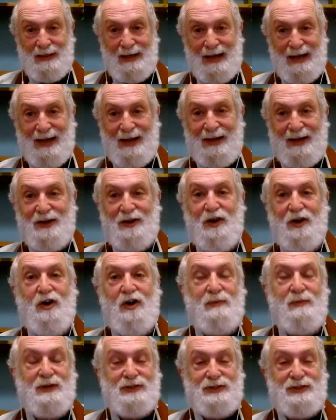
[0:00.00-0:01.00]
I could
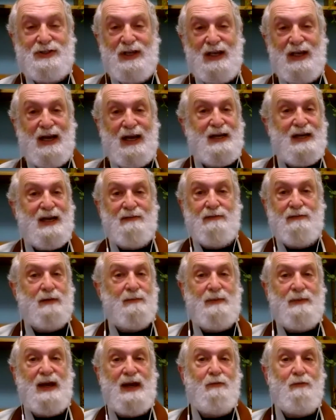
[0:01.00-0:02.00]
almost say I never
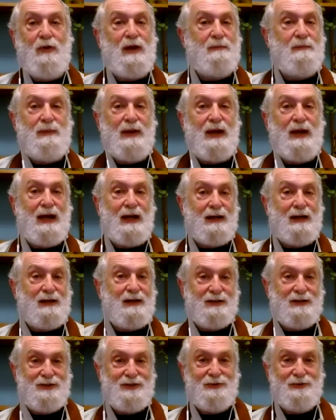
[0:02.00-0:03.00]
back, went
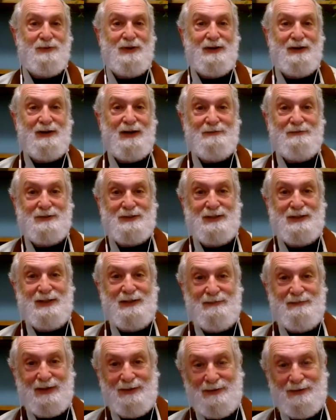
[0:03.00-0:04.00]
back to where I was living,